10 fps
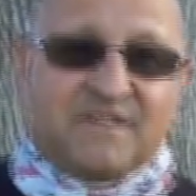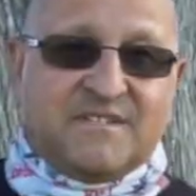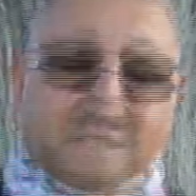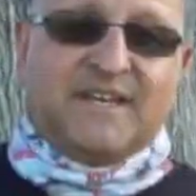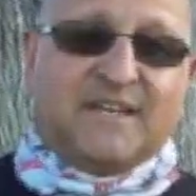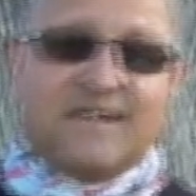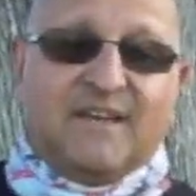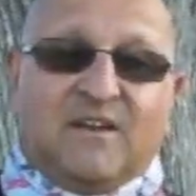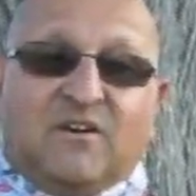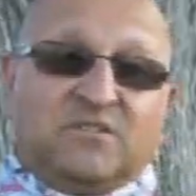stick
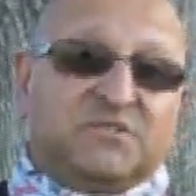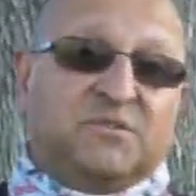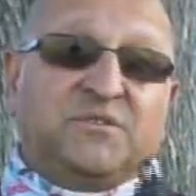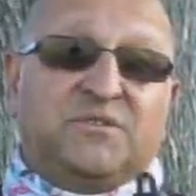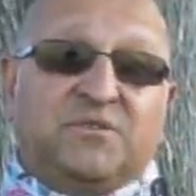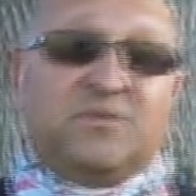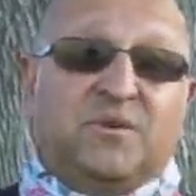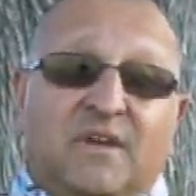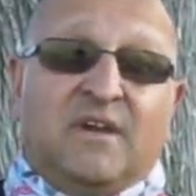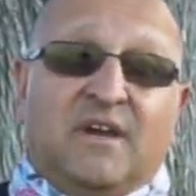and also to
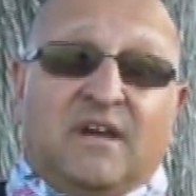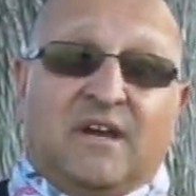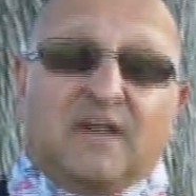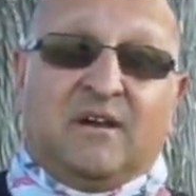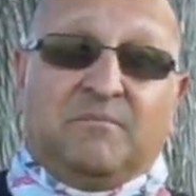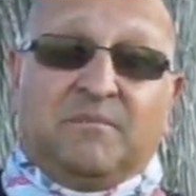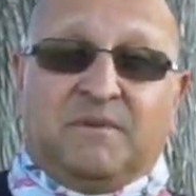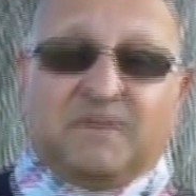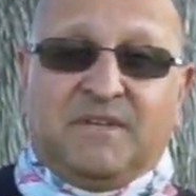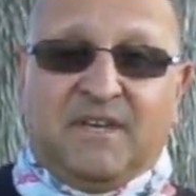
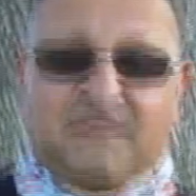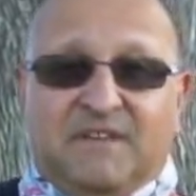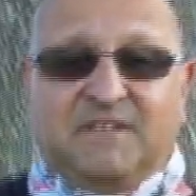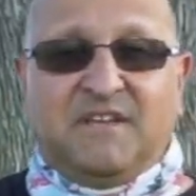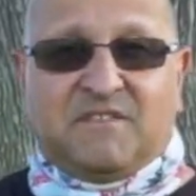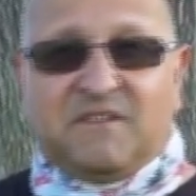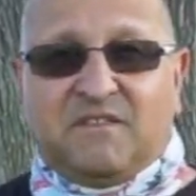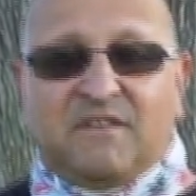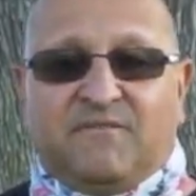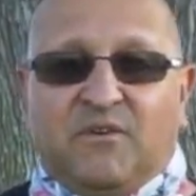um, get the
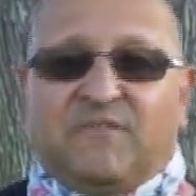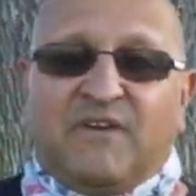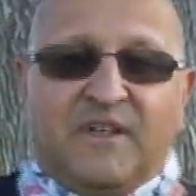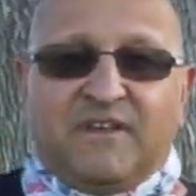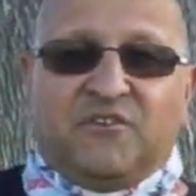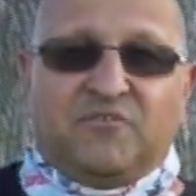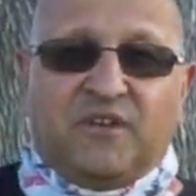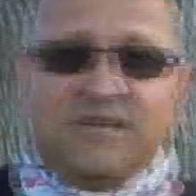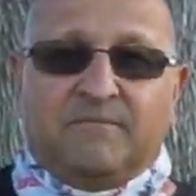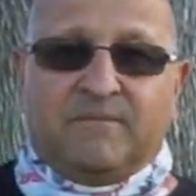distance if you're felling a
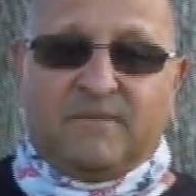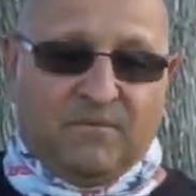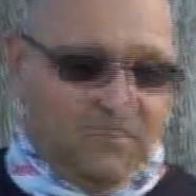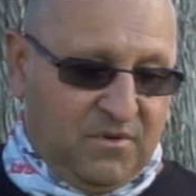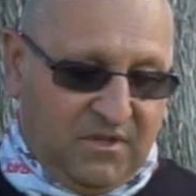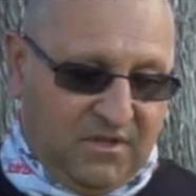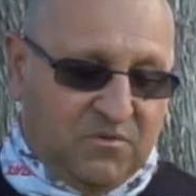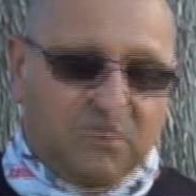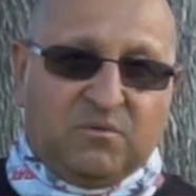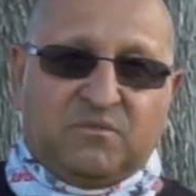tree. Really
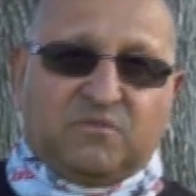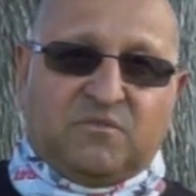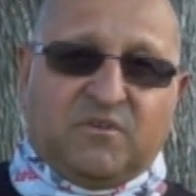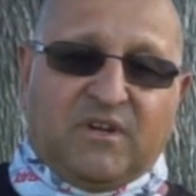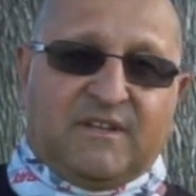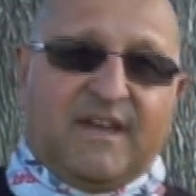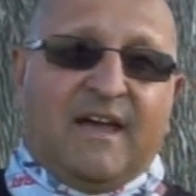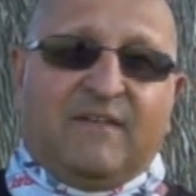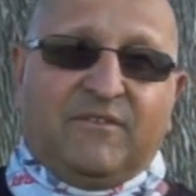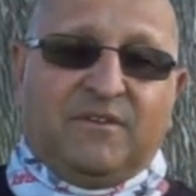cool trick to
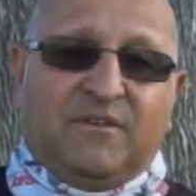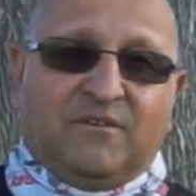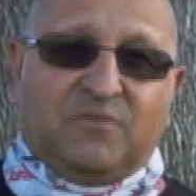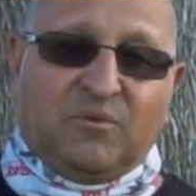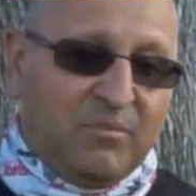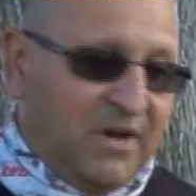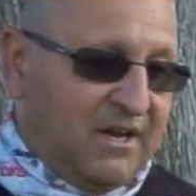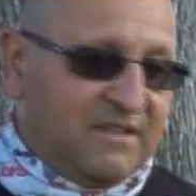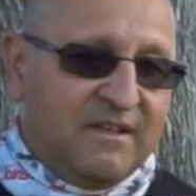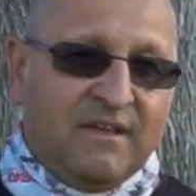have in your
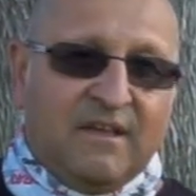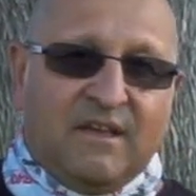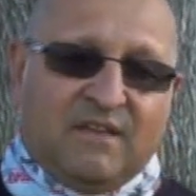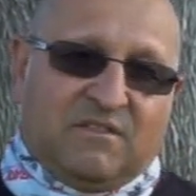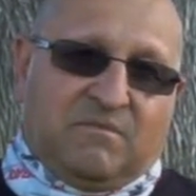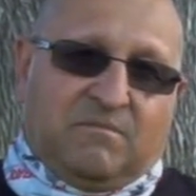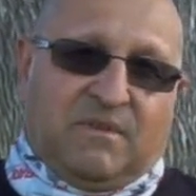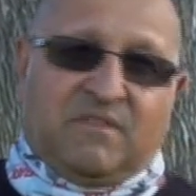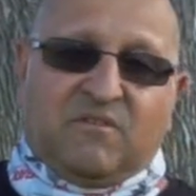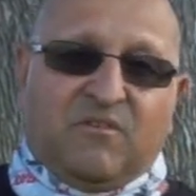toolbox. It's,
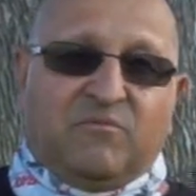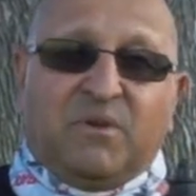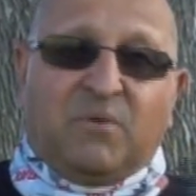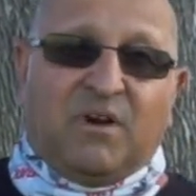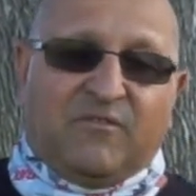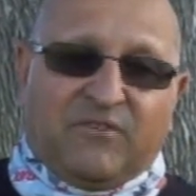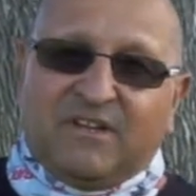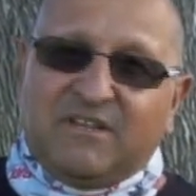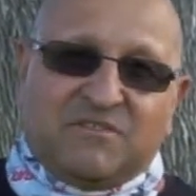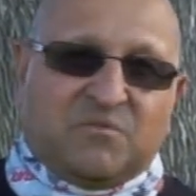it's served me well for at
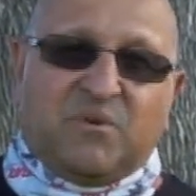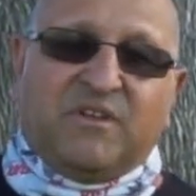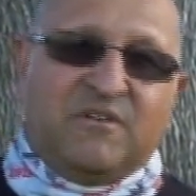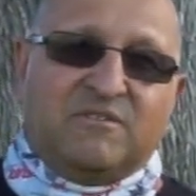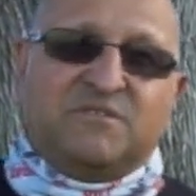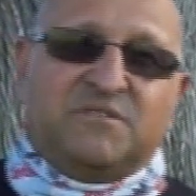least 20 years or